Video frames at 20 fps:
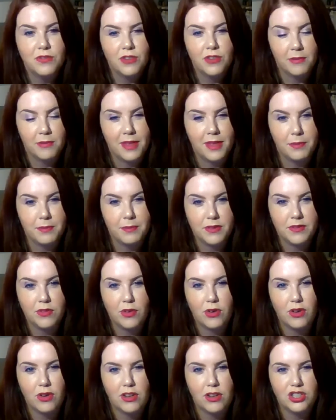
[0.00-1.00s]
confirmed that
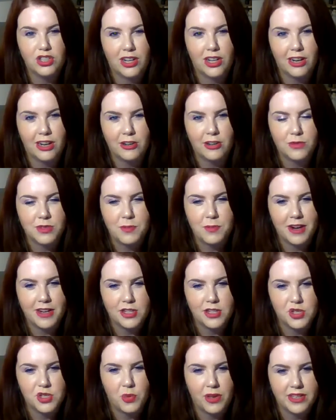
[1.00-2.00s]
before. Jon Arryn was
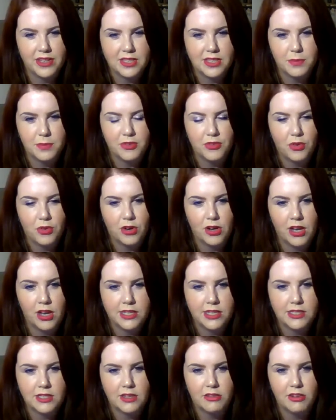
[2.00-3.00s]
married twice before
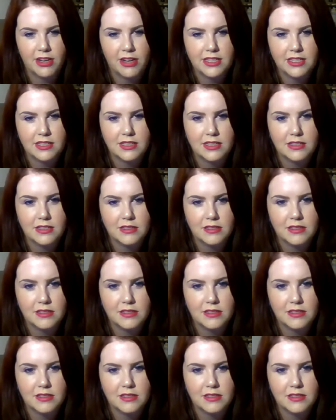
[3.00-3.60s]
Lysa, right?